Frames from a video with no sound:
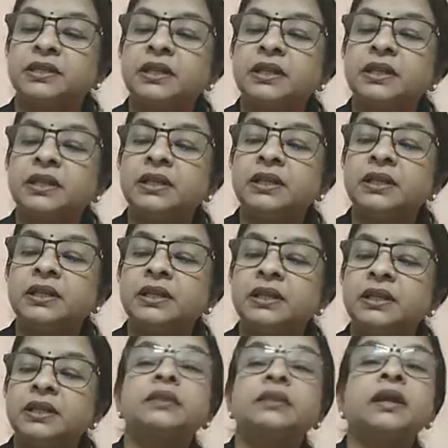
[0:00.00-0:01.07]
the
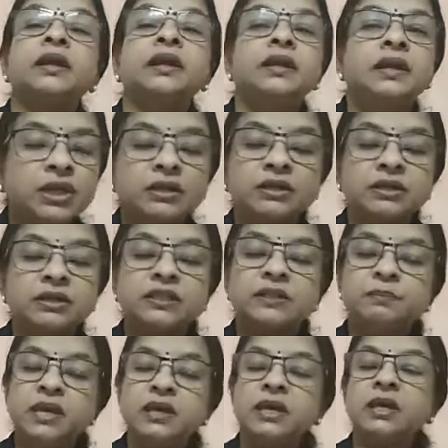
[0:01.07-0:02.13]
Dutch
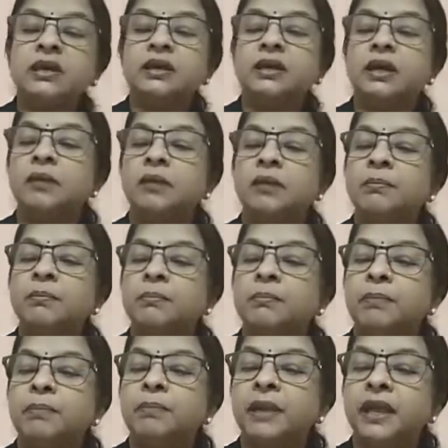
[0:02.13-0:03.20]
speaking
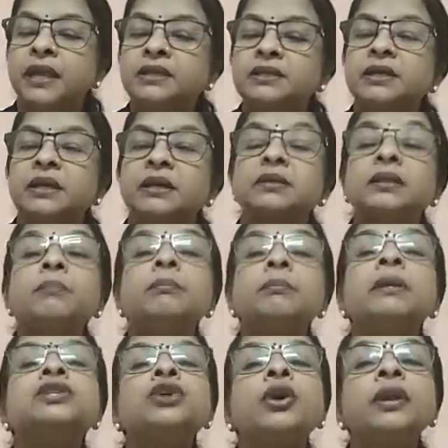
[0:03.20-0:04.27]
comprise the
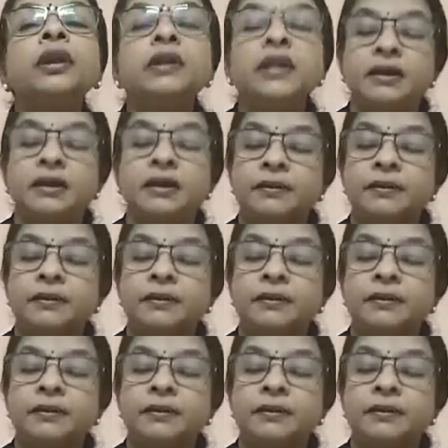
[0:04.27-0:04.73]
majority,